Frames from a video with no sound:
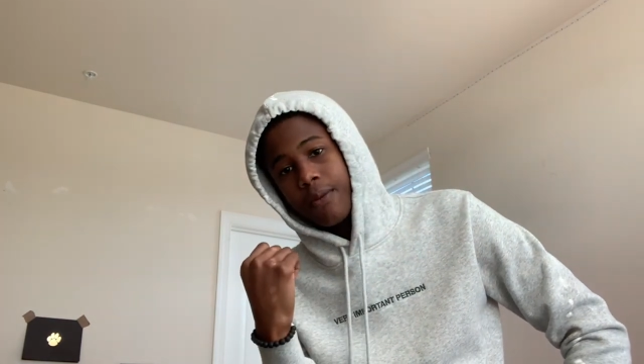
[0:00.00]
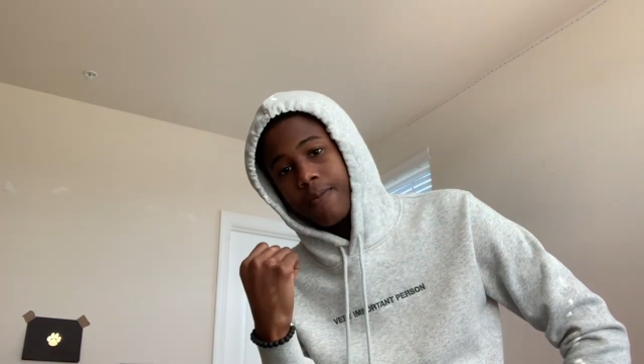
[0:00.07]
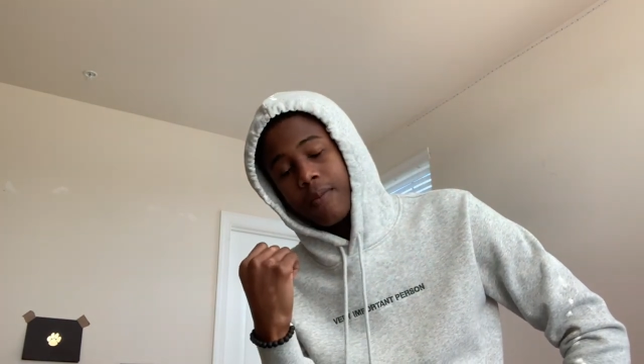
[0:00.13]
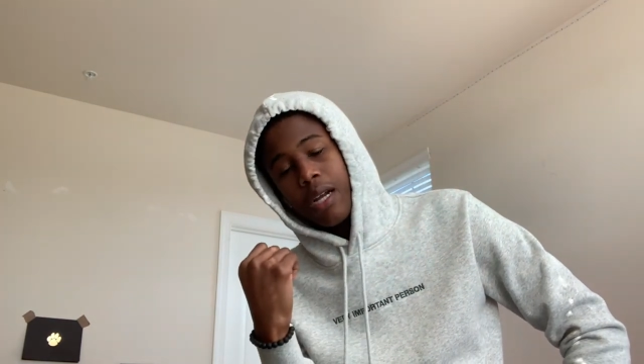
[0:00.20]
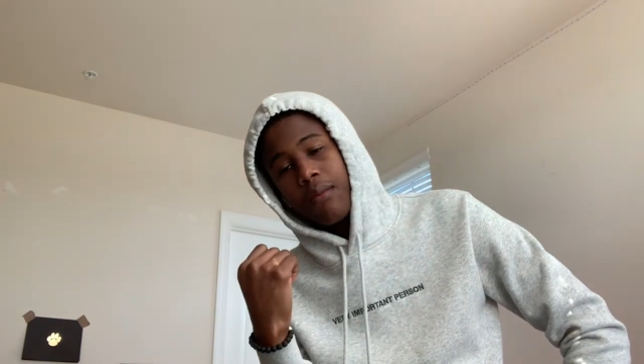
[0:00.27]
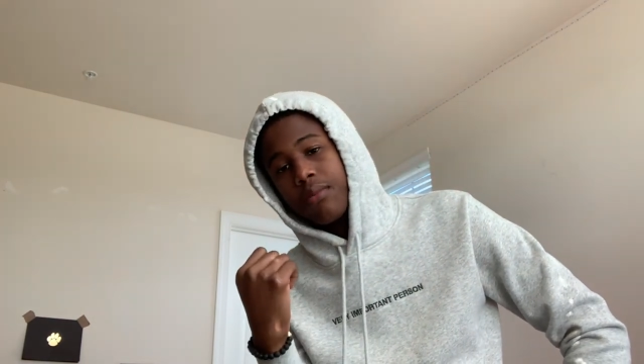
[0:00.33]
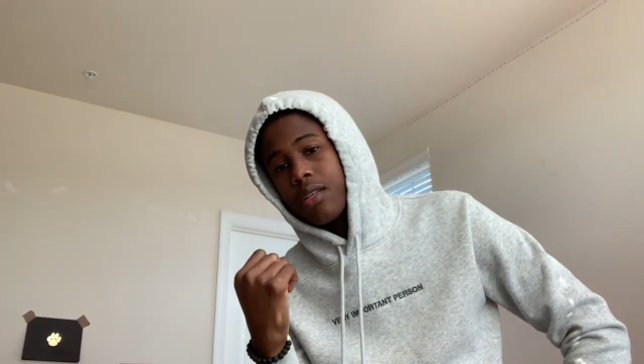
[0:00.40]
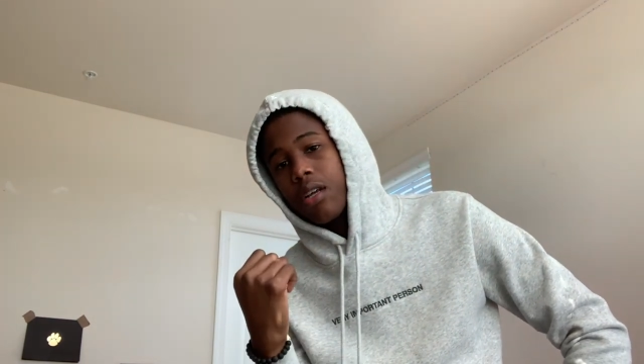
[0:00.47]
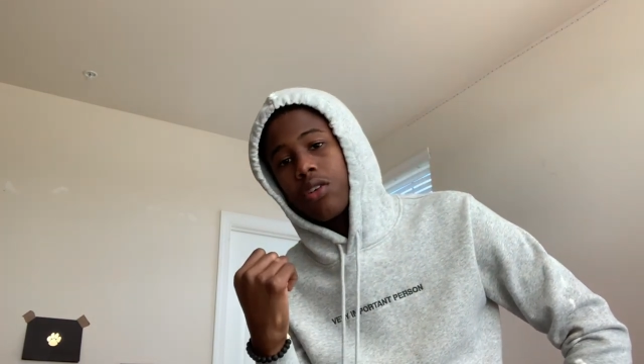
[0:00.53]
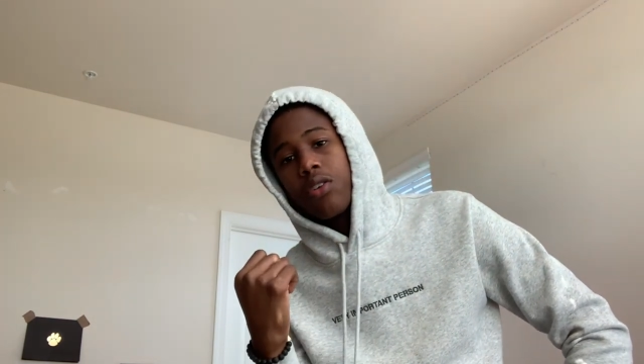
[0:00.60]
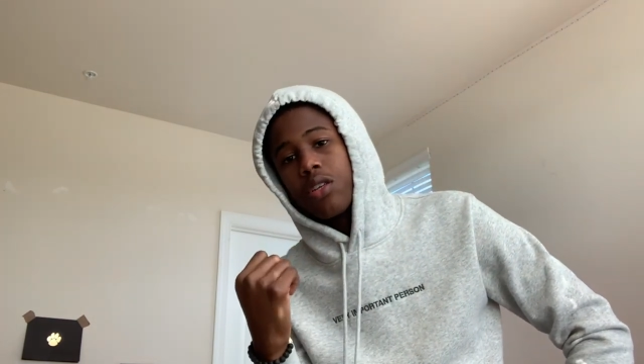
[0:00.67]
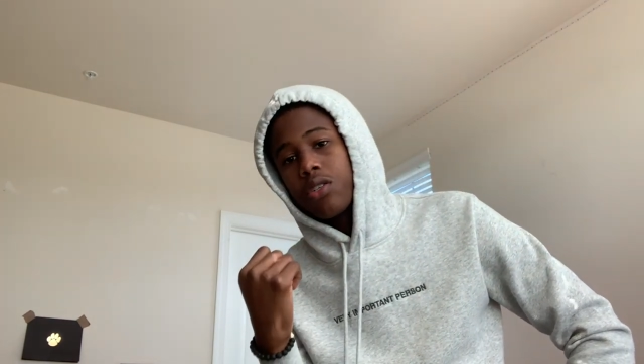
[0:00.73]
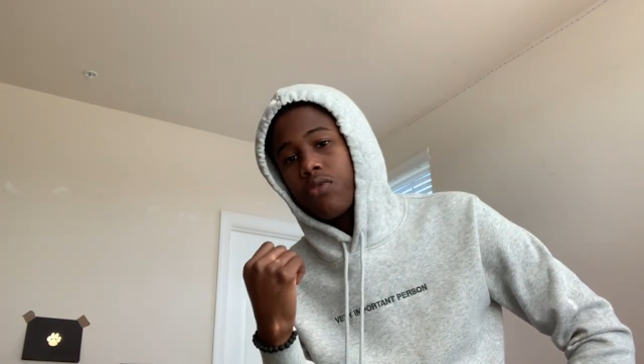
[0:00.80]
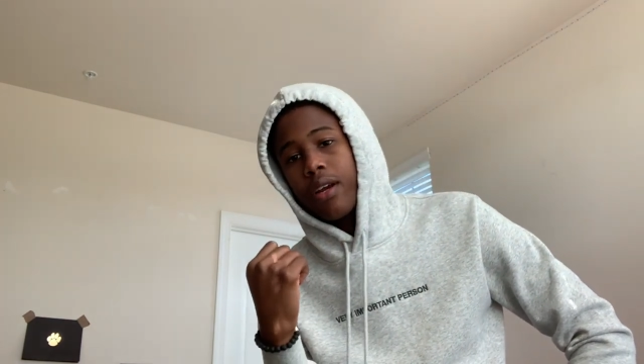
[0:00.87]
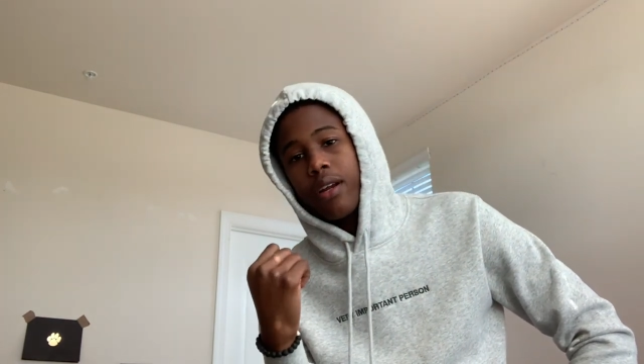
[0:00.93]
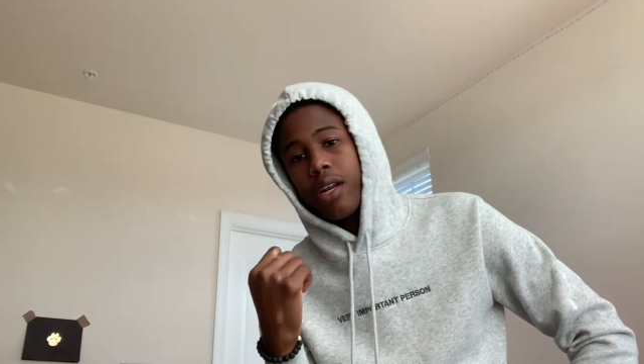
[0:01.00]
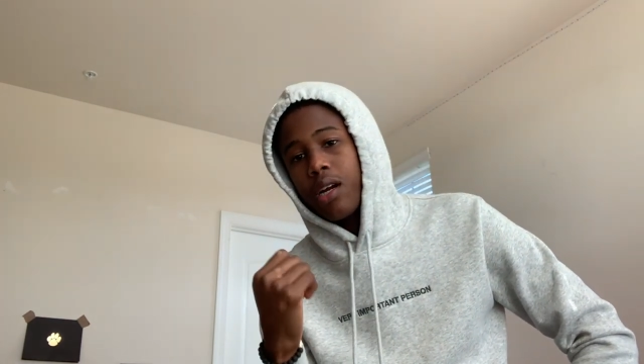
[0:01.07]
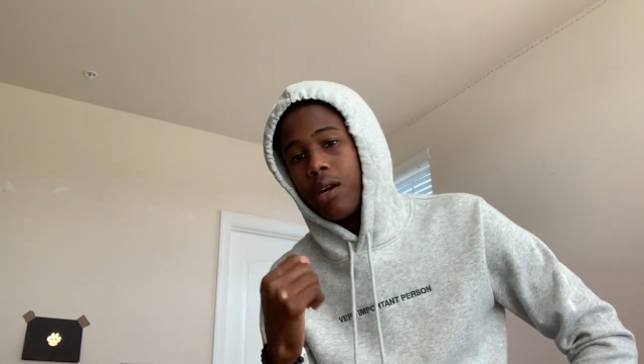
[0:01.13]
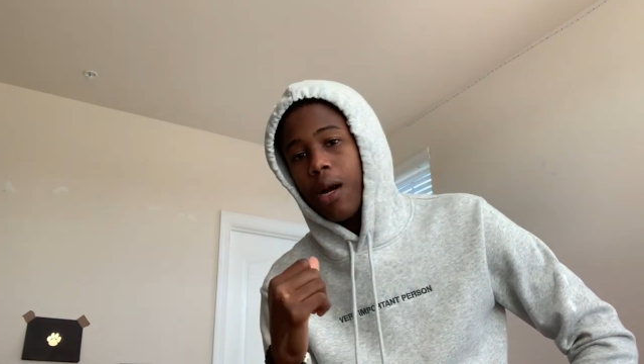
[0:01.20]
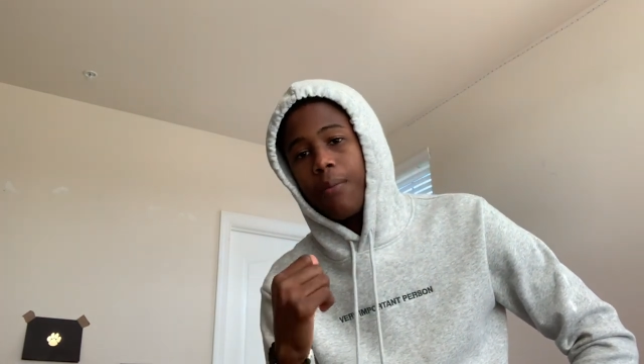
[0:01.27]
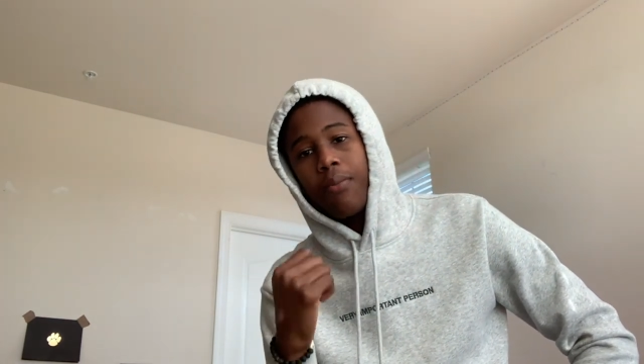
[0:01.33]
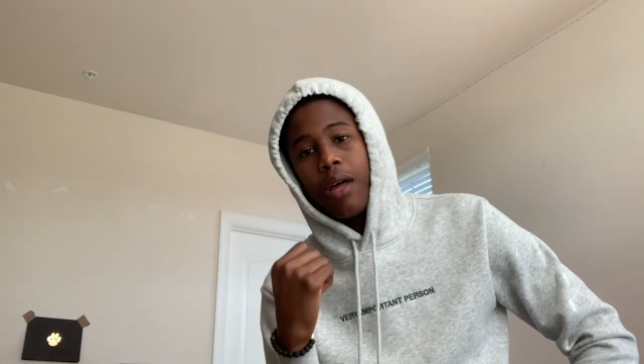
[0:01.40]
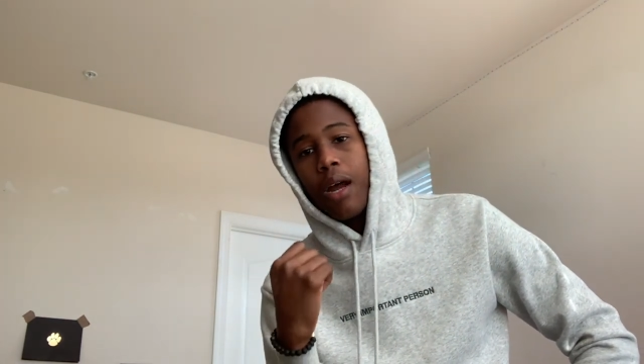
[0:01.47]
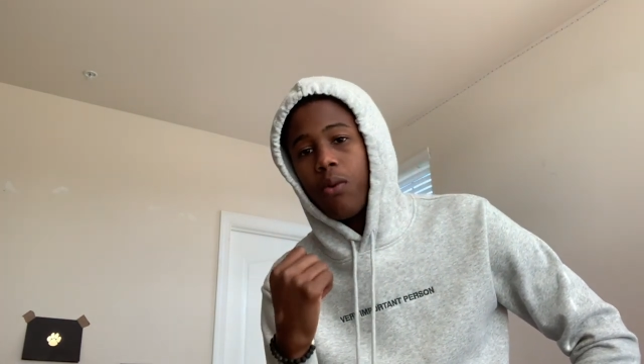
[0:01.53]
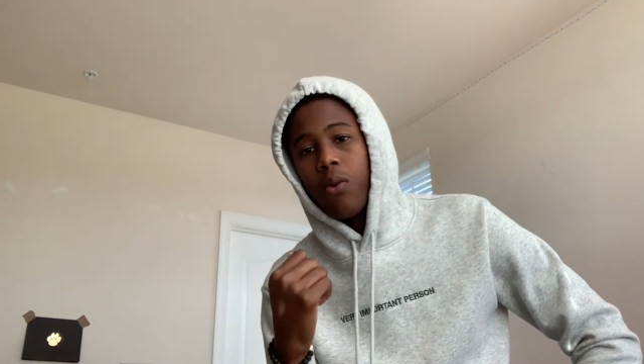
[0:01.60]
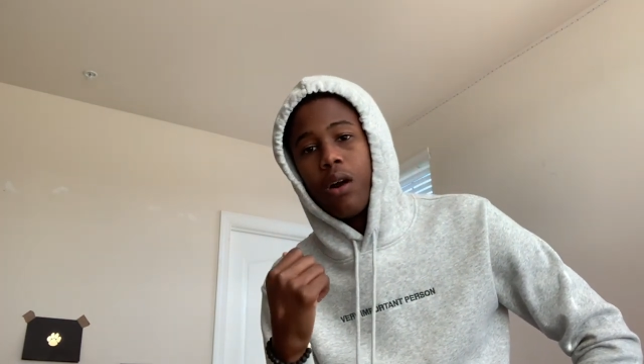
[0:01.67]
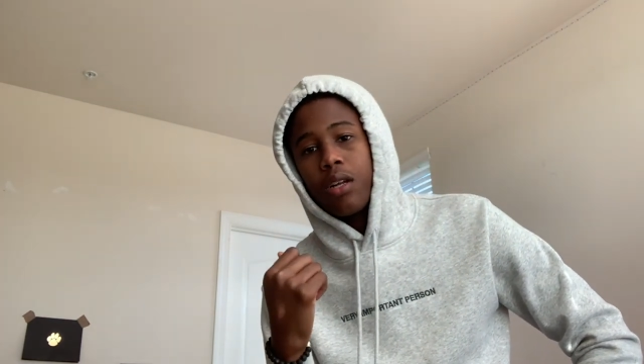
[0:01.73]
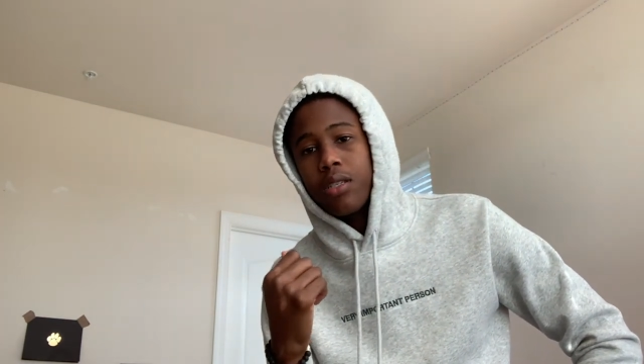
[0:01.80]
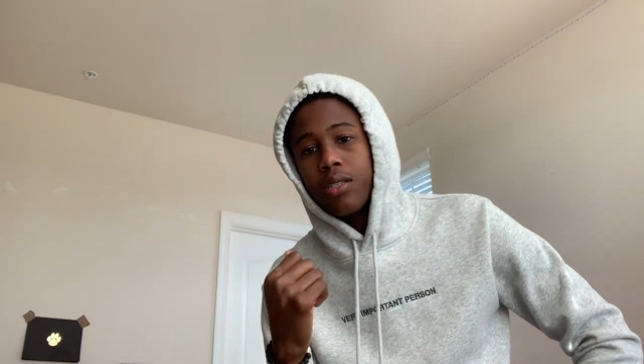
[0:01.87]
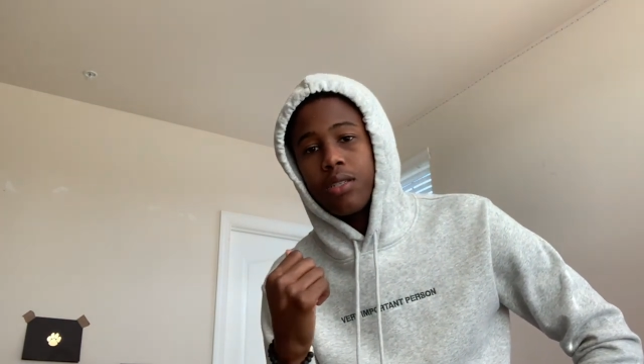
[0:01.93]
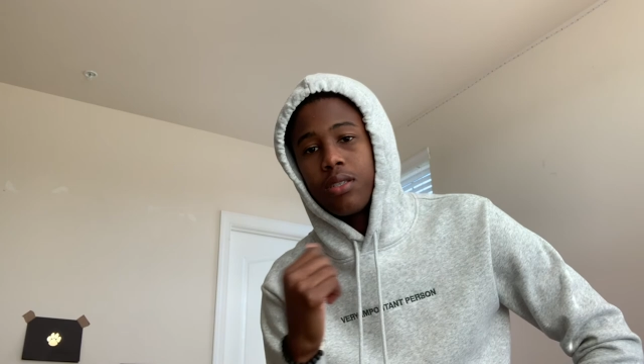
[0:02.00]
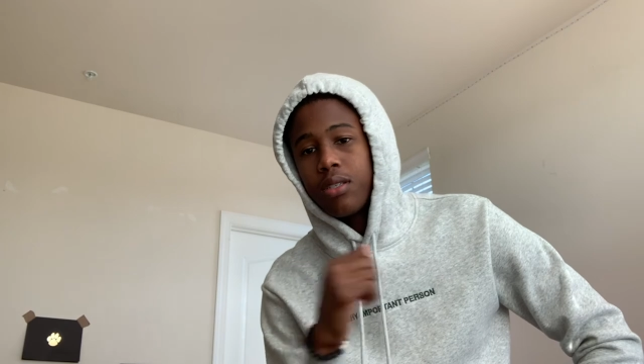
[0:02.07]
I'm telling you this right now. I'm not watching